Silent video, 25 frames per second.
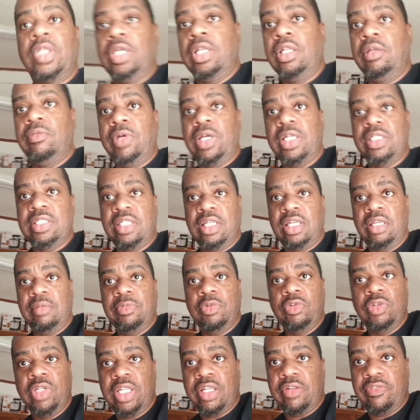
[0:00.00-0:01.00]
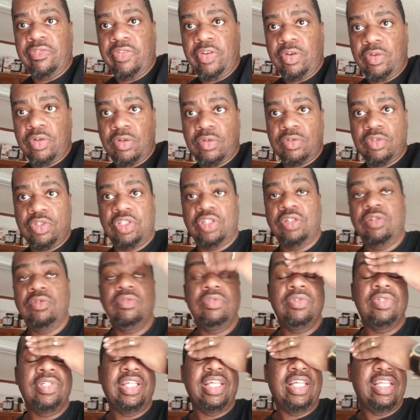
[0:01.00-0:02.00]
Anyway, team, you need a photo
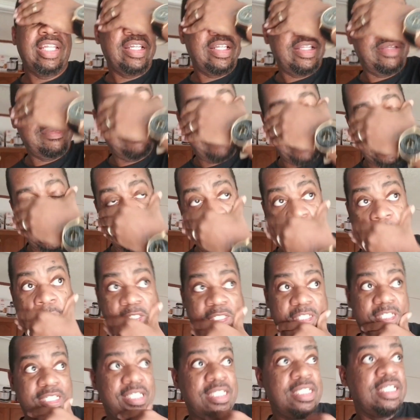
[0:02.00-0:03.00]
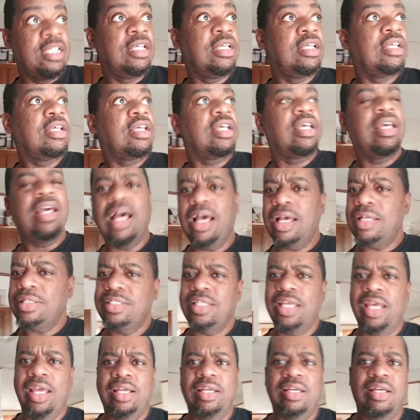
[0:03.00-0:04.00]
shoot, you need any business,
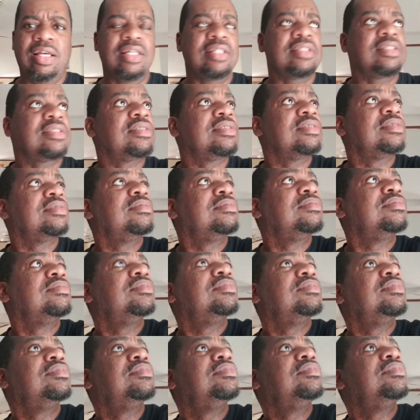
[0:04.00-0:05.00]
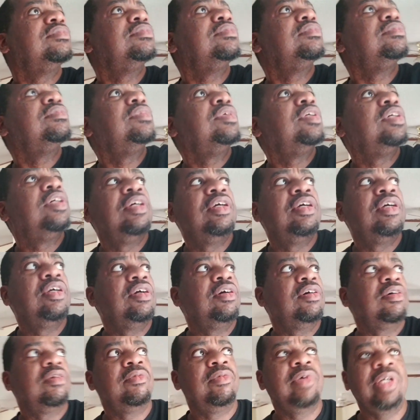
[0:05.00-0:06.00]
contact us.
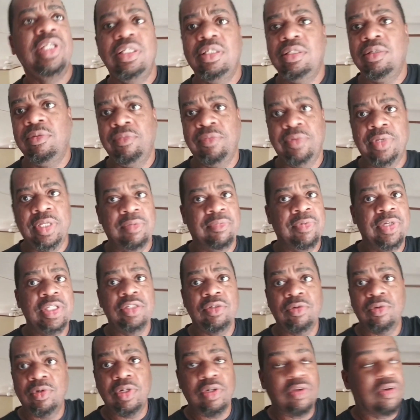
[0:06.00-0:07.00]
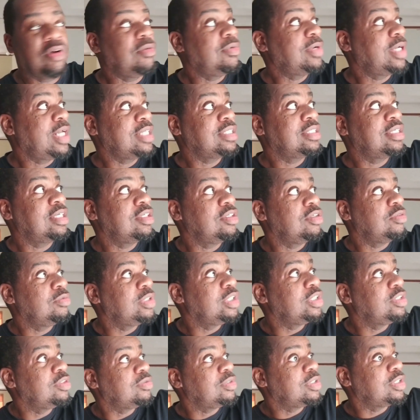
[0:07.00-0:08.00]
We do it all. When I tell you
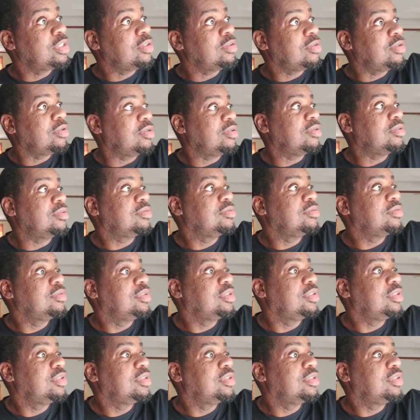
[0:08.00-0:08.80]
we do it all,